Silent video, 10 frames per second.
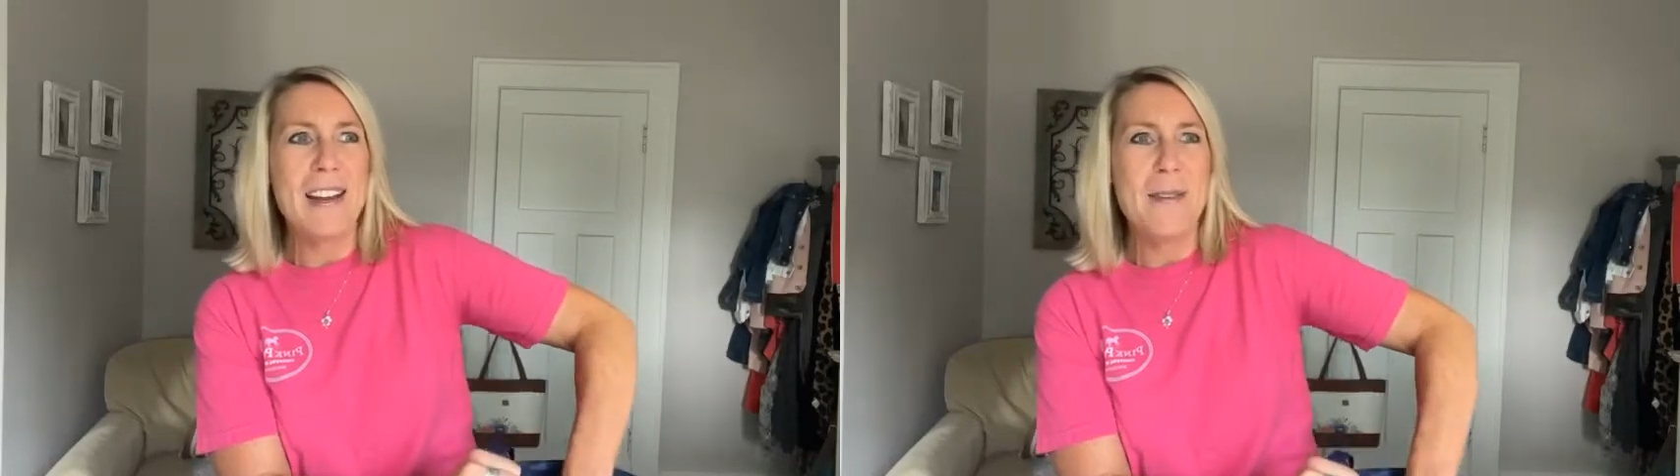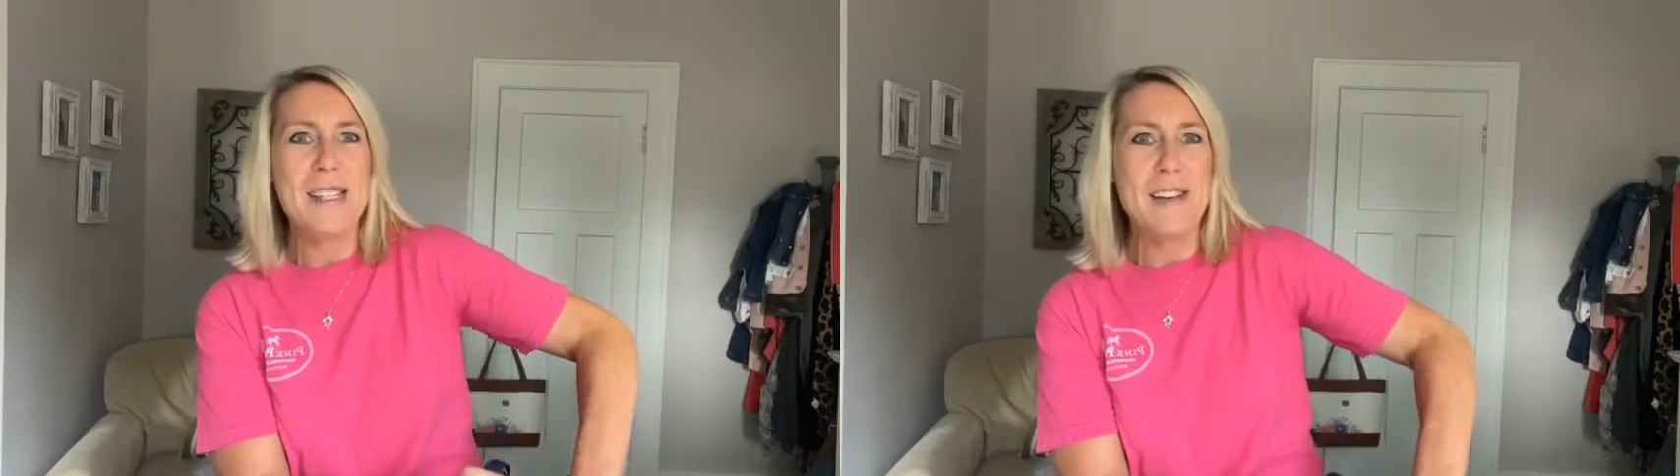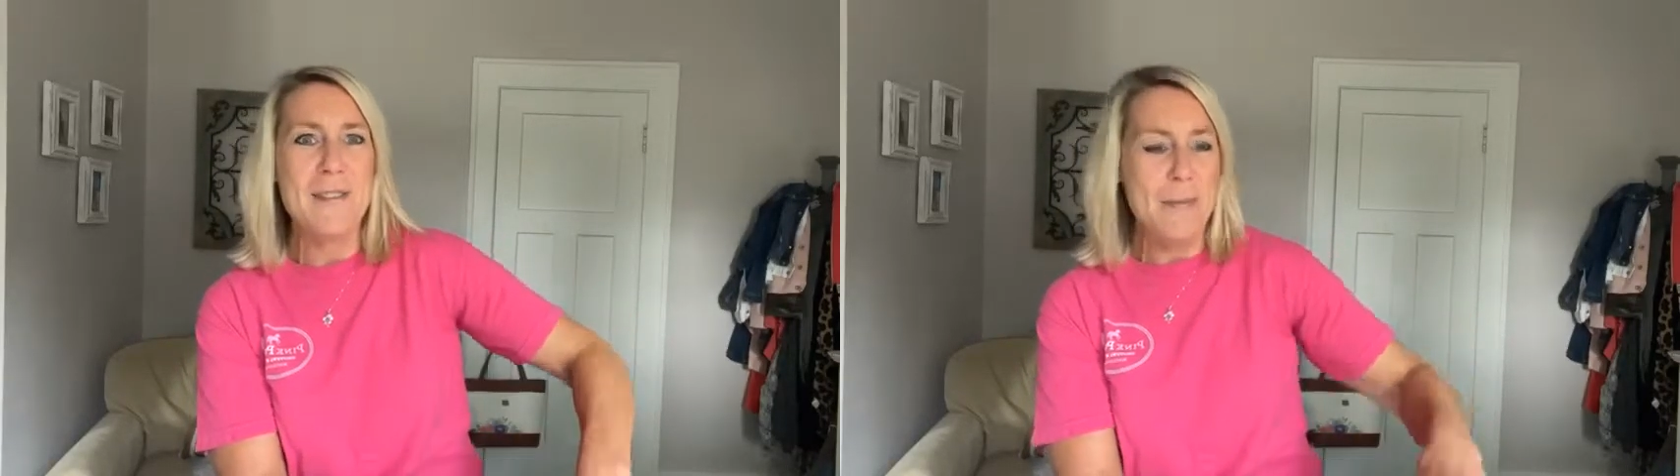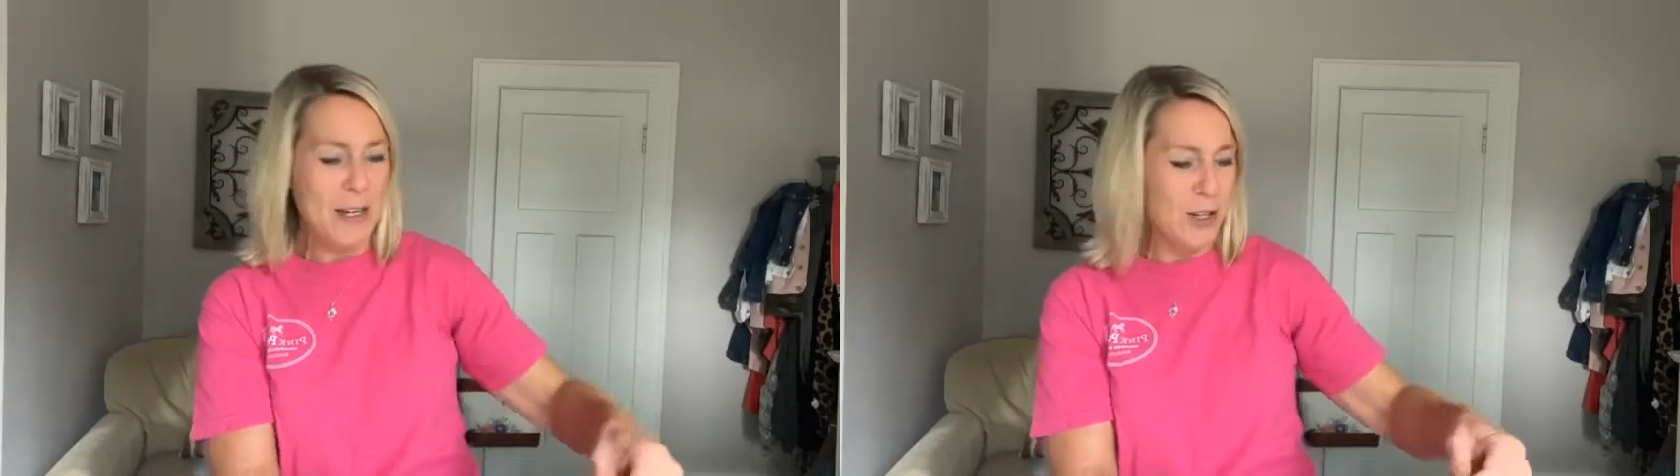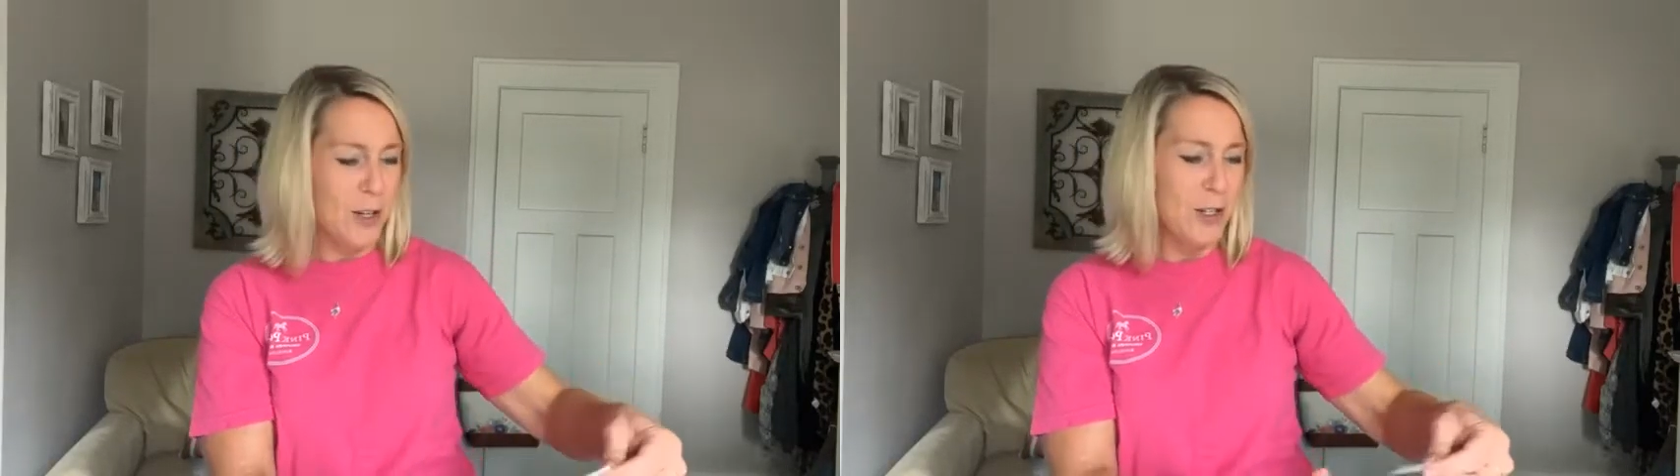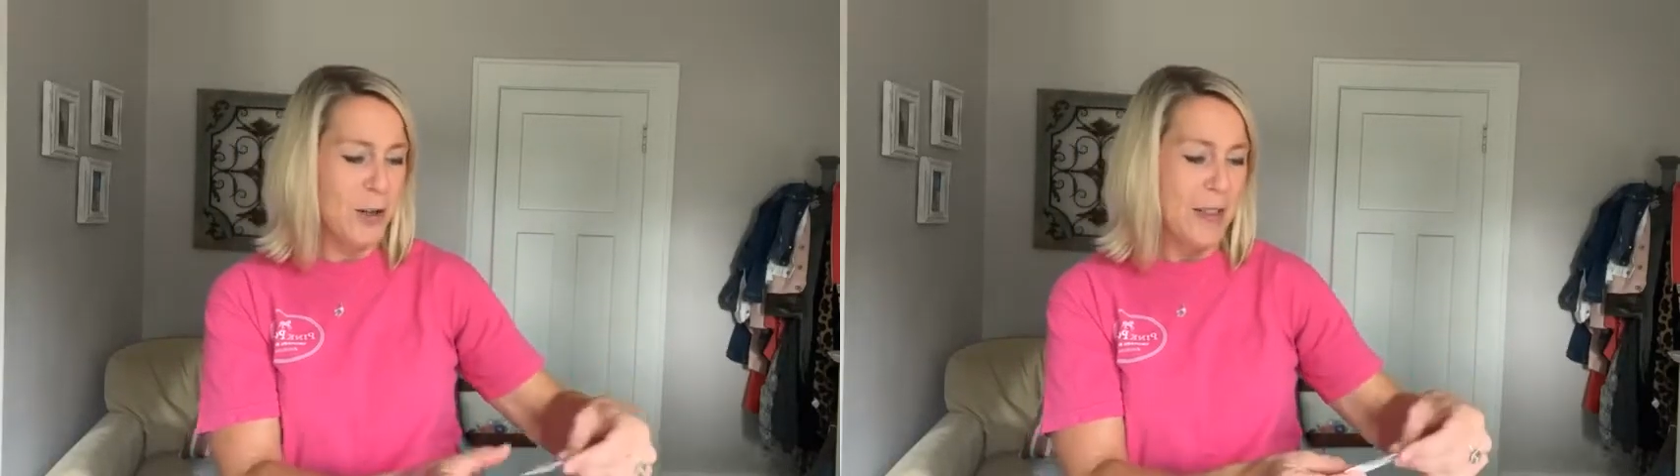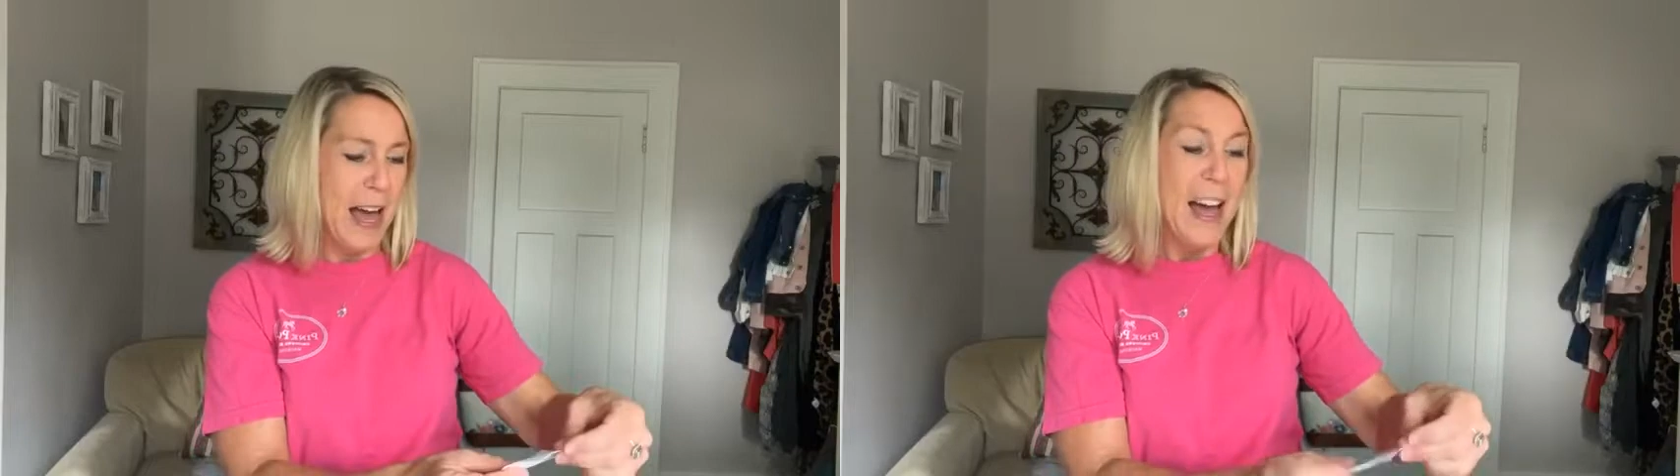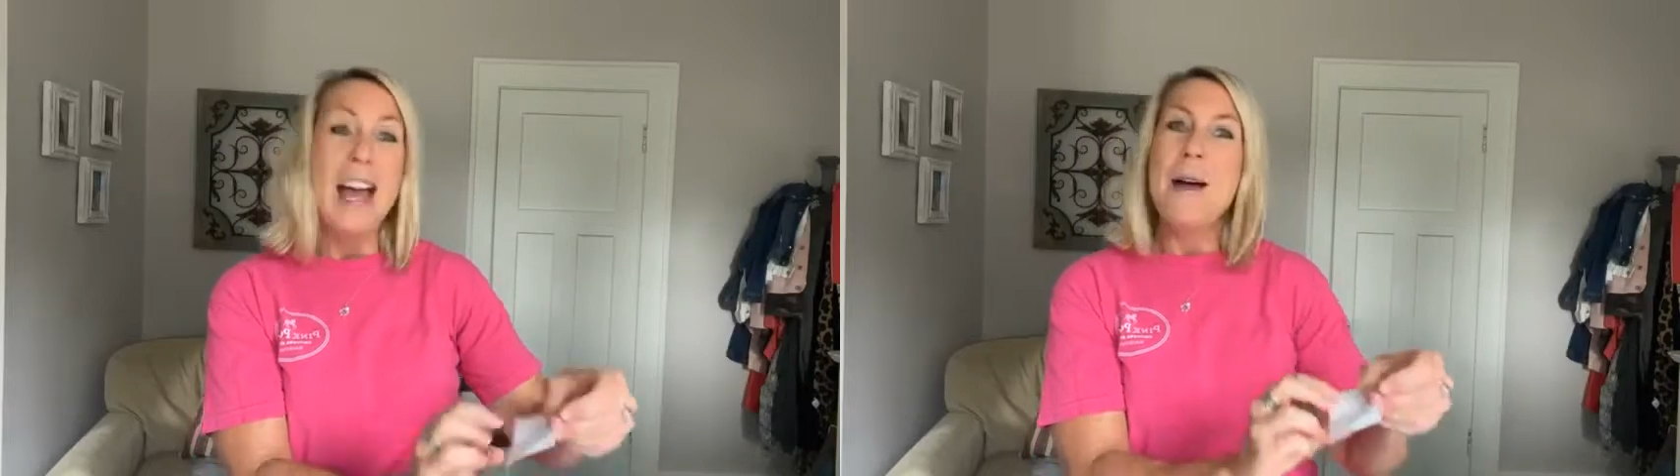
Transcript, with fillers: I always have to make sure two of that.